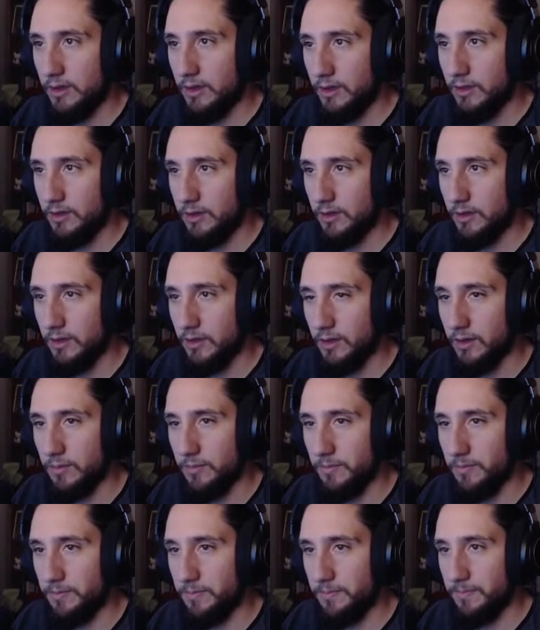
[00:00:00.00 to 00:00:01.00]

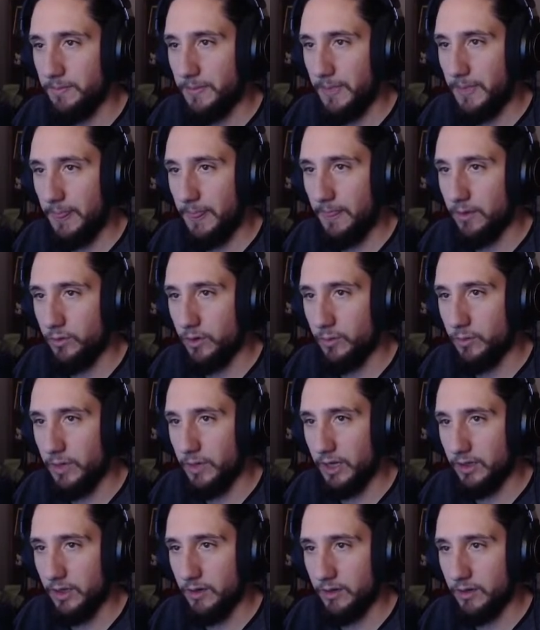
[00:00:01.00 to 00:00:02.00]
And if we go back
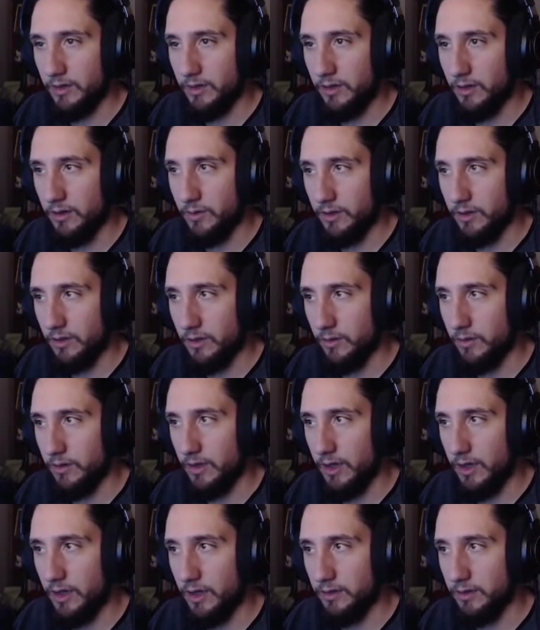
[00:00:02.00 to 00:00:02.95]
down in here, we can get rid of that.